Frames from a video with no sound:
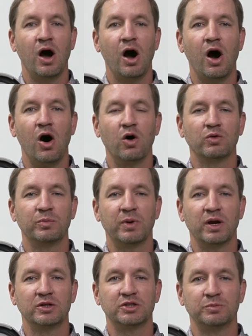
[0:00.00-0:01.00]
All
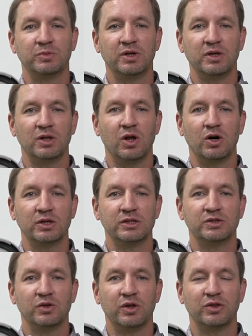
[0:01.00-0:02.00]
repairs should be logged
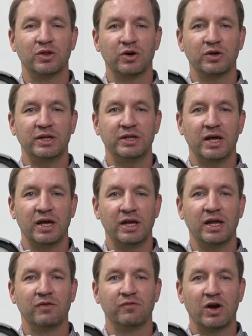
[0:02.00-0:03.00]
into the
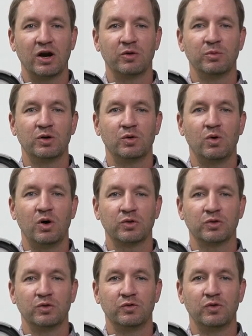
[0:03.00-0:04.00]
30-day environmental walkthrough